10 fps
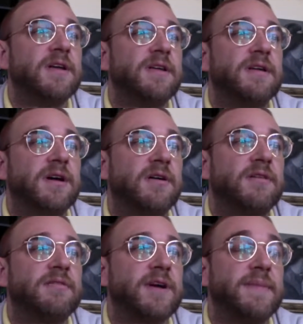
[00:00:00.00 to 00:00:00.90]

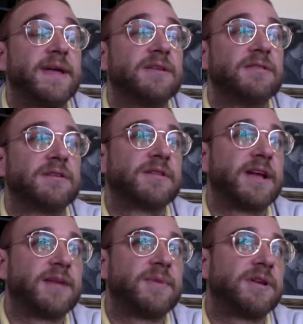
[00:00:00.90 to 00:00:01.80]
I make it look
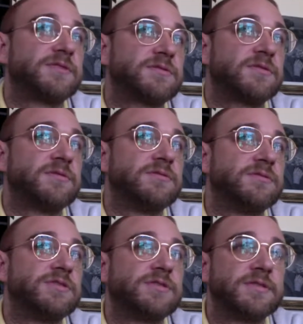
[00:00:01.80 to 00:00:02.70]
like I'm not a
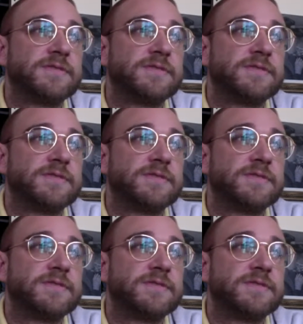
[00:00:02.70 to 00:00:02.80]
Scrooge.